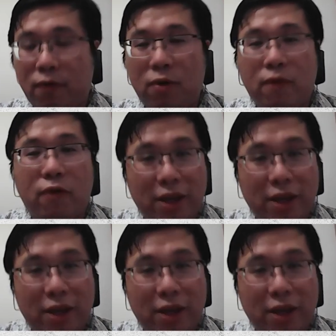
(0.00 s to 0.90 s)
your
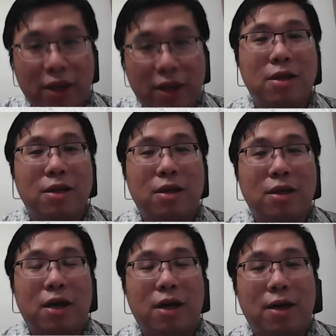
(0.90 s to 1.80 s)
understanding,
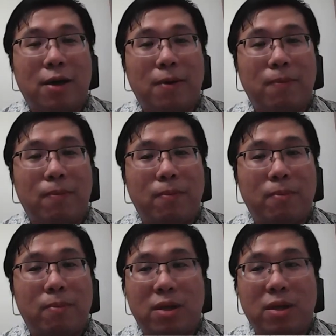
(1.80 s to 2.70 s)

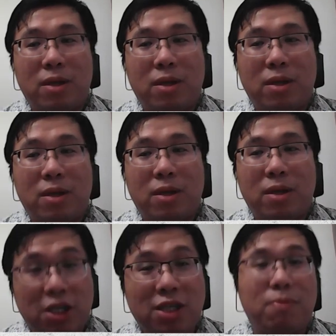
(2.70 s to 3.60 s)
the
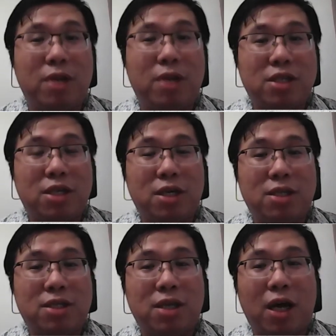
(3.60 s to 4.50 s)
specialists in
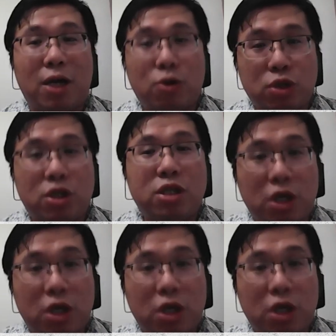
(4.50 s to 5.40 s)
Malaysia are usually
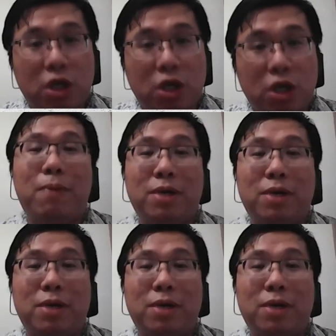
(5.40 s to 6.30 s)
trained by the public
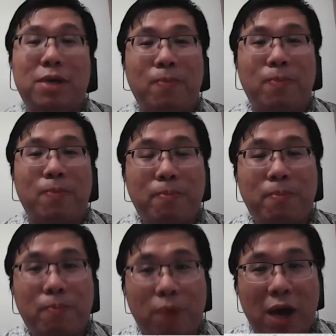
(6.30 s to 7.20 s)
sector.
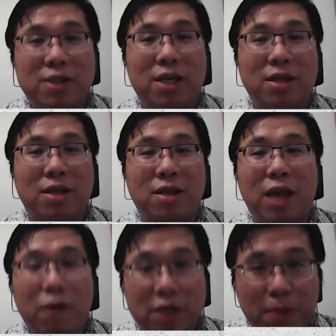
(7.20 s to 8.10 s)
Private sector
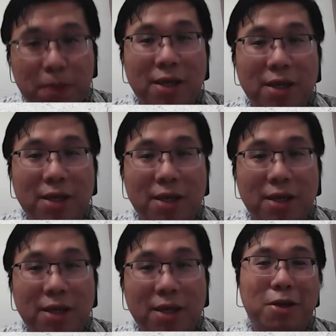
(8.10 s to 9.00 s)
never spend a
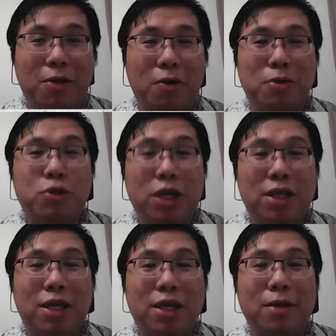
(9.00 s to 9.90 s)
cent on
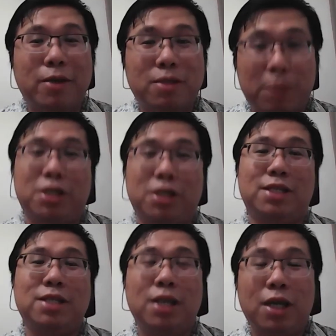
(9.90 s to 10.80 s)
training
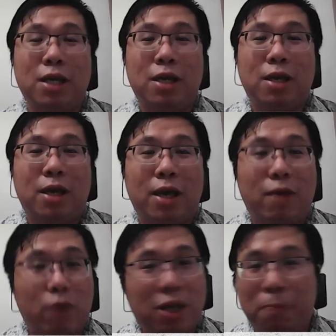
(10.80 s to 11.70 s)
specialists,
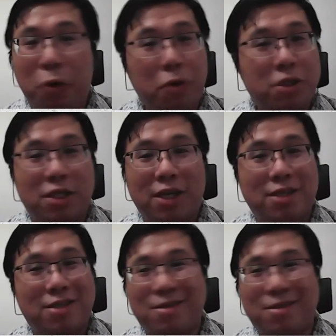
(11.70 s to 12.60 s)
and when they poach,
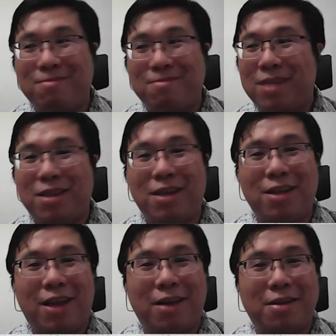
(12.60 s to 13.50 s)
there's nothing
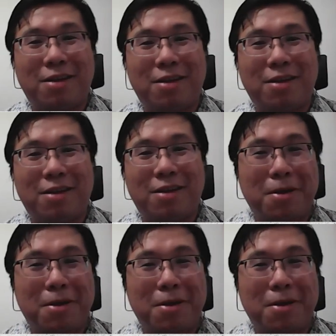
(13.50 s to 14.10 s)
like a